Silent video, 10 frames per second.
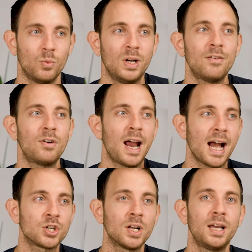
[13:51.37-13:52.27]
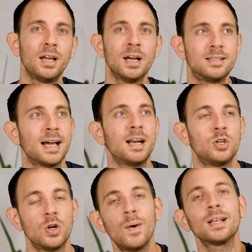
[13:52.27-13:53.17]
We never actually
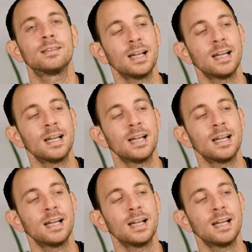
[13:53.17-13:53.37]
decided, you know what,